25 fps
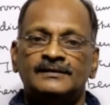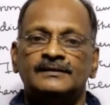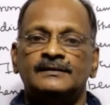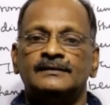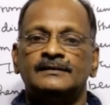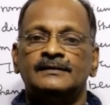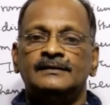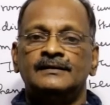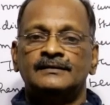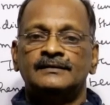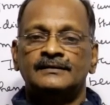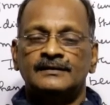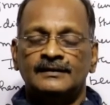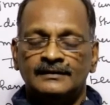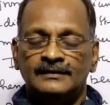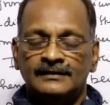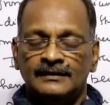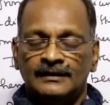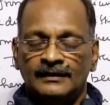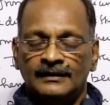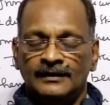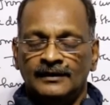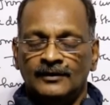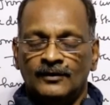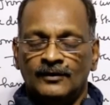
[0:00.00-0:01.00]
which
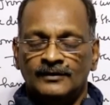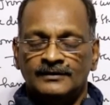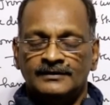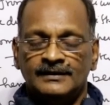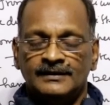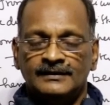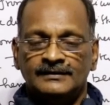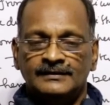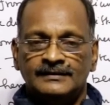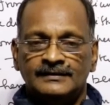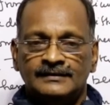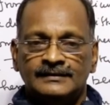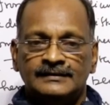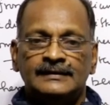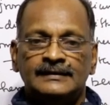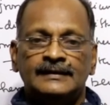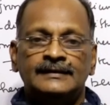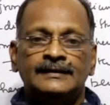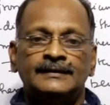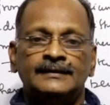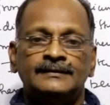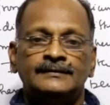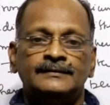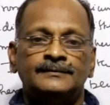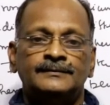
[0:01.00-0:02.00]
certainly not changes,
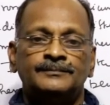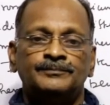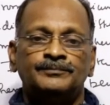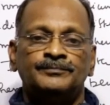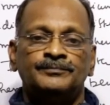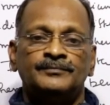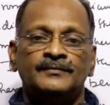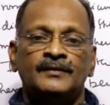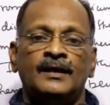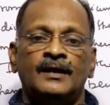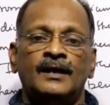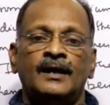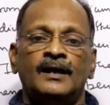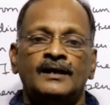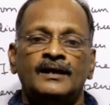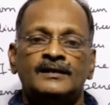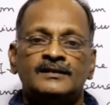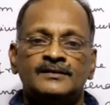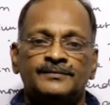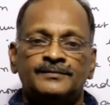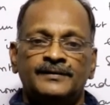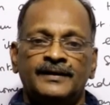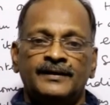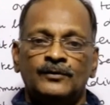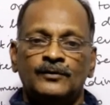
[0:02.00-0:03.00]
that is
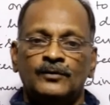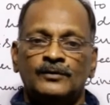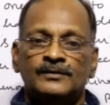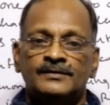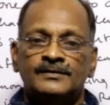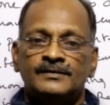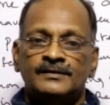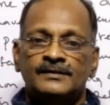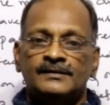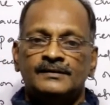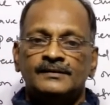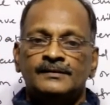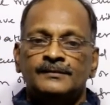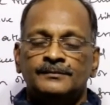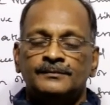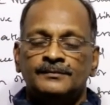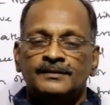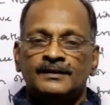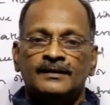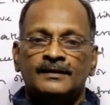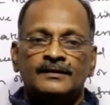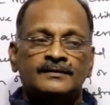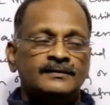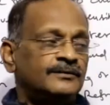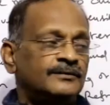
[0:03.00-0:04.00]
its frequency.
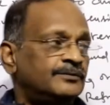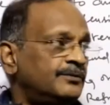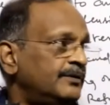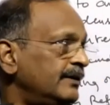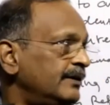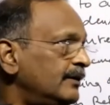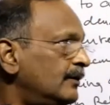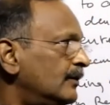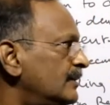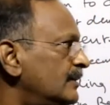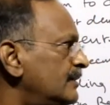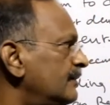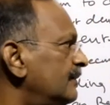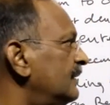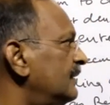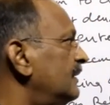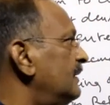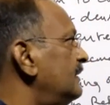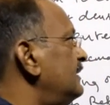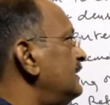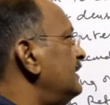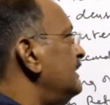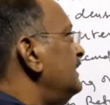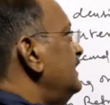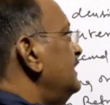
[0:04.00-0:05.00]
Because the frequency, whether